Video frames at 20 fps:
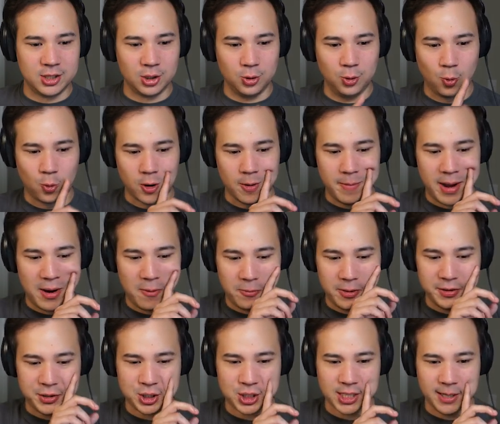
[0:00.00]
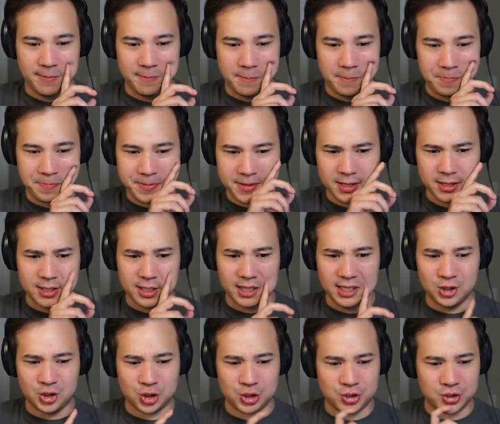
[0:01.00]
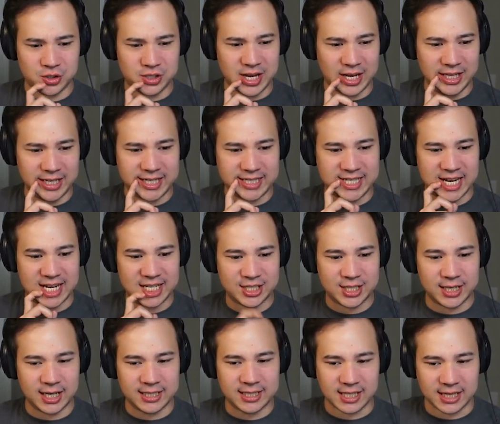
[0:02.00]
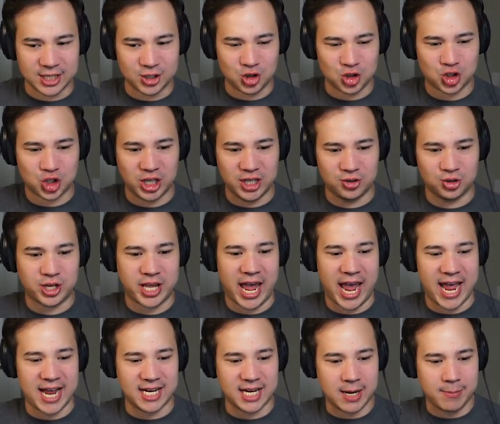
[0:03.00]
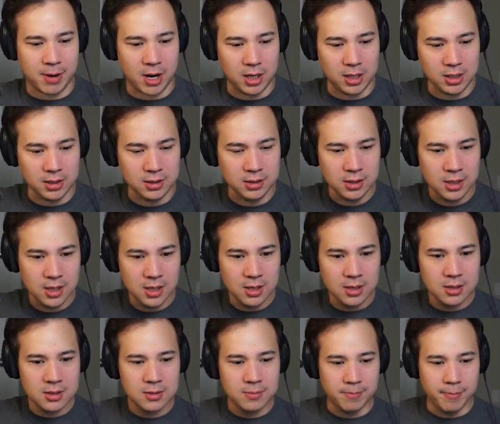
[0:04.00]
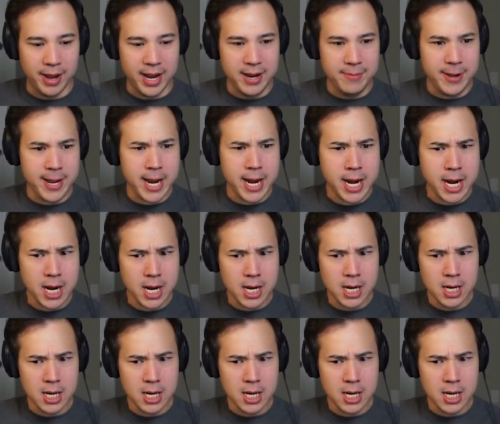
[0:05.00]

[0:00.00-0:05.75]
lure him out with some delicious delicatessen, a delicious little candy bar? Maybe?